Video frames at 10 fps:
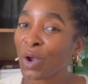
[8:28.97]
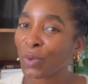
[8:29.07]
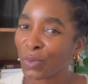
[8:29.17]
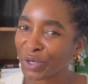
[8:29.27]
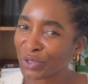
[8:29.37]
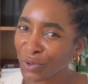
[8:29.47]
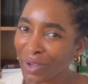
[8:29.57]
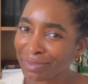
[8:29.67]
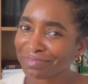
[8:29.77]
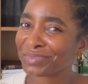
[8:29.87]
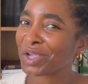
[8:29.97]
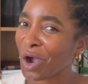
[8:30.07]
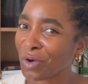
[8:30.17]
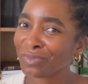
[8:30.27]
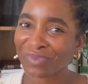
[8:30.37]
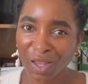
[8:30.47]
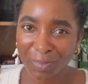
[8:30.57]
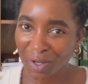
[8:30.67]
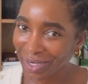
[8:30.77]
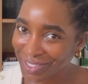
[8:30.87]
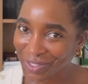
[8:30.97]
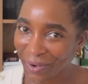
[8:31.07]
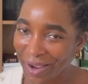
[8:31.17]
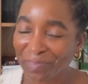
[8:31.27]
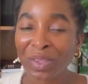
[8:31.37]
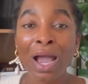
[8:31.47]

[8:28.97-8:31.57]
what are you doing? Go follow me on Instagram.